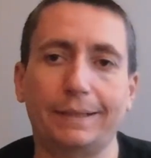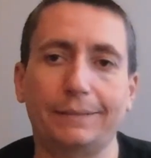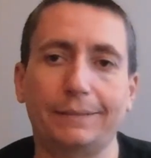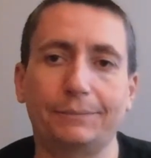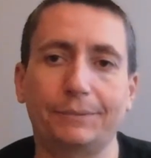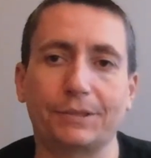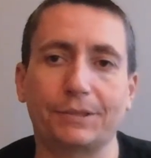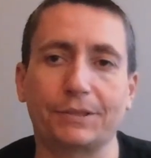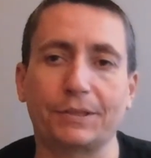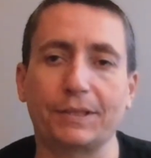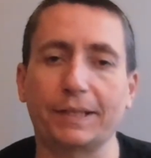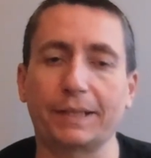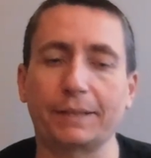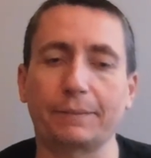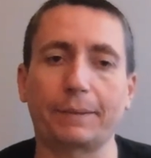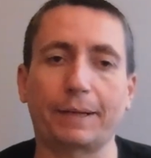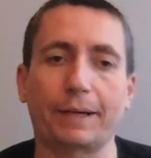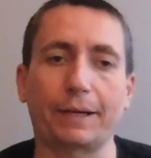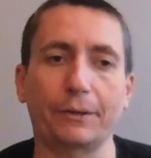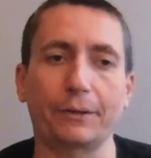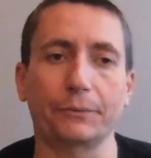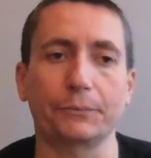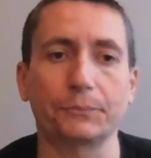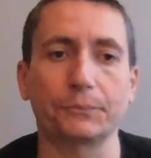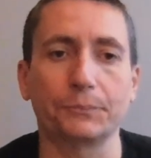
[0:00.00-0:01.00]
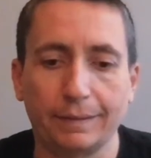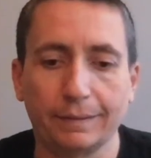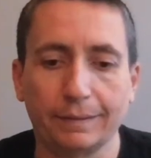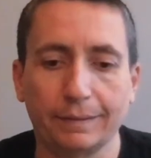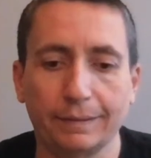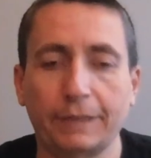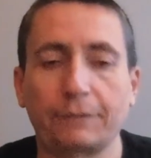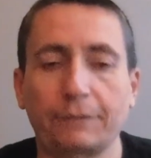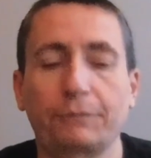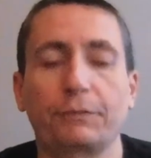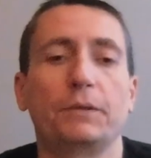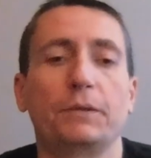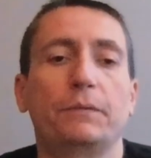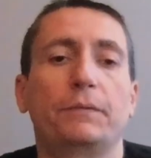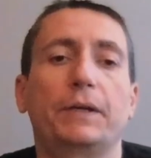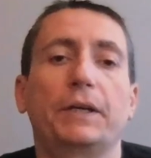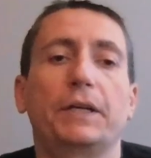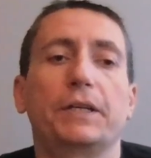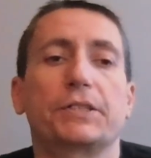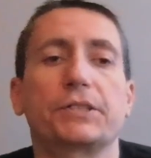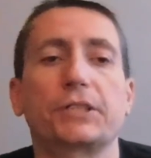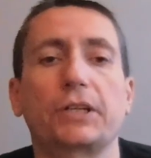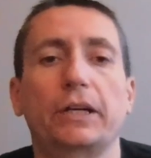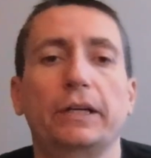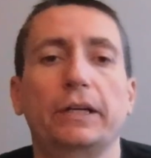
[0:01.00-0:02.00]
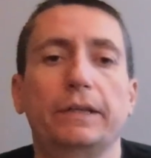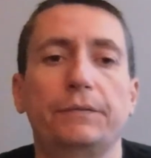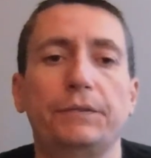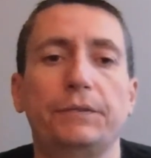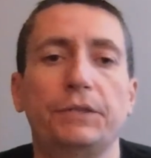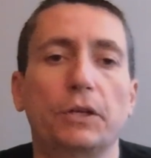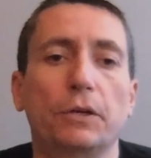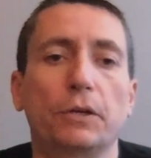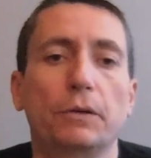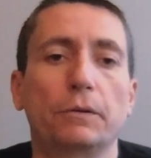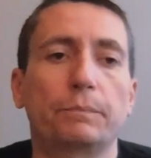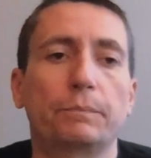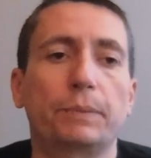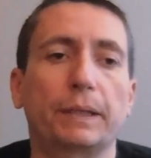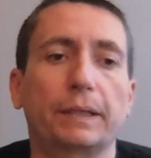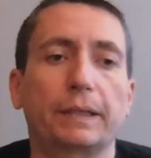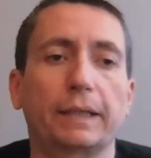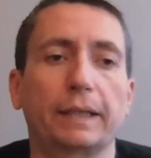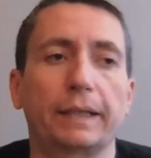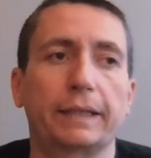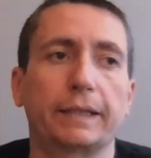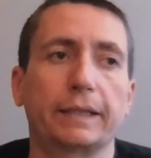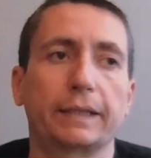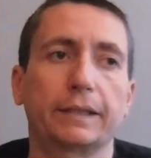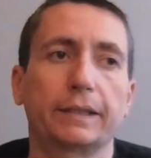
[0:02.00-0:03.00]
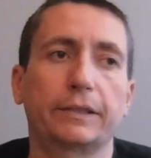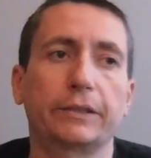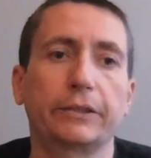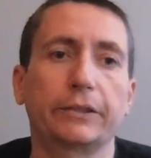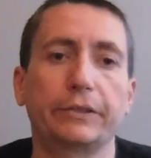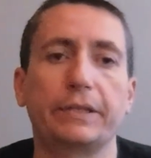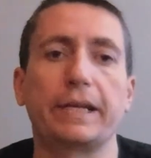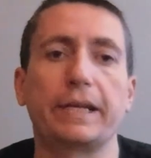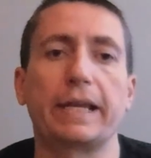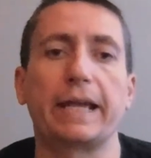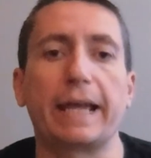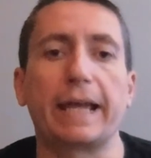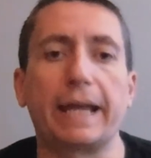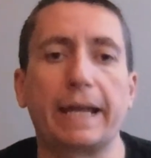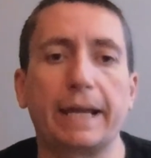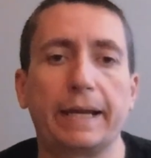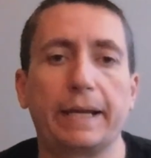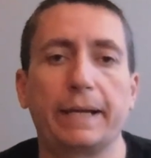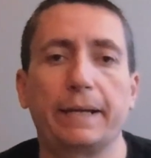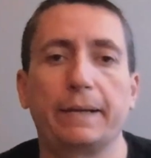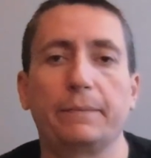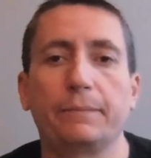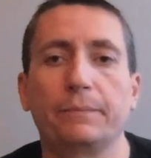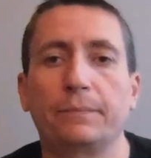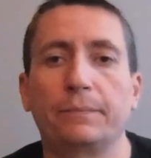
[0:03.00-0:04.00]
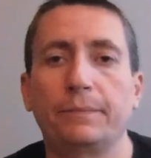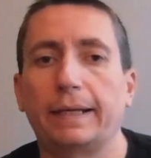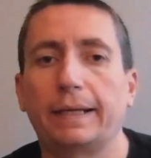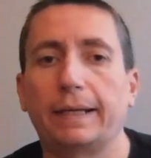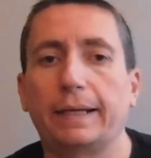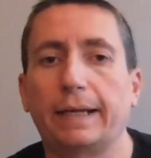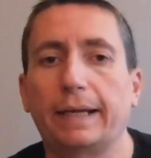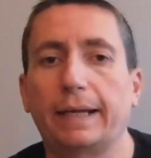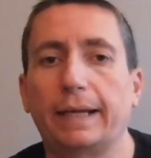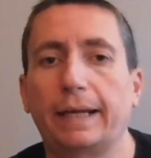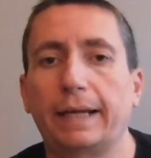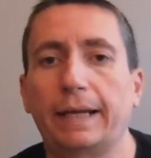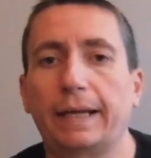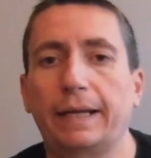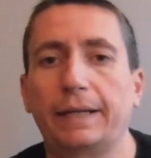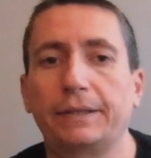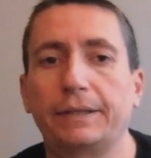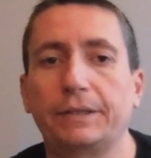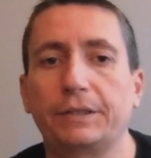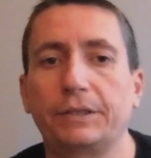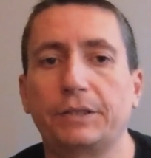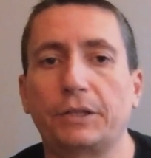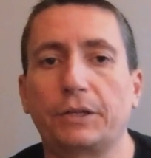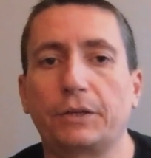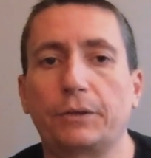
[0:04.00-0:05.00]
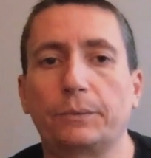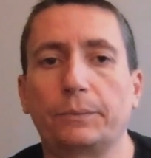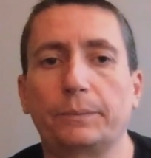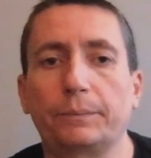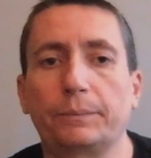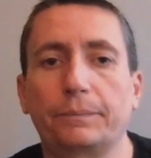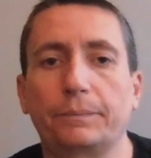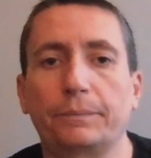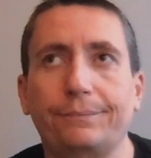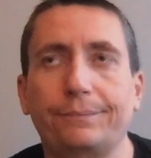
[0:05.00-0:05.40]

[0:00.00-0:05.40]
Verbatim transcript: just think about like from the very start, if you don't pick like a good name and you don't